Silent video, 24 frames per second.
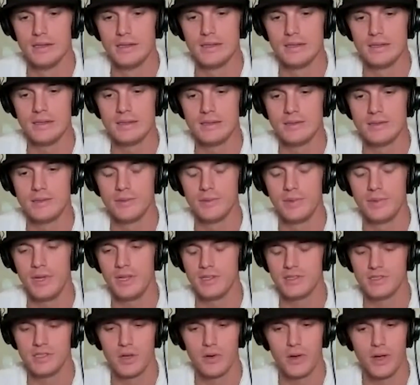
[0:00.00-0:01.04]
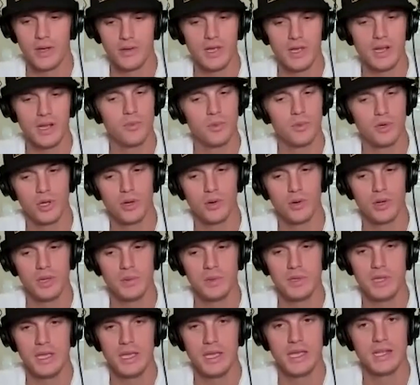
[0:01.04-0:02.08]
uh, and so I, I didn't want to go in
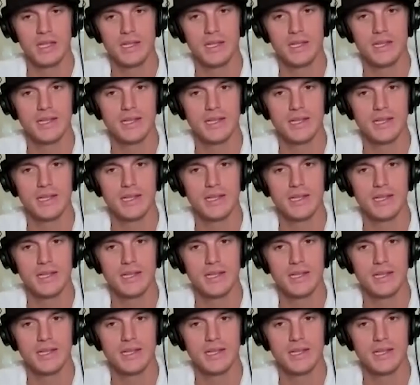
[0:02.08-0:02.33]
empty-handed.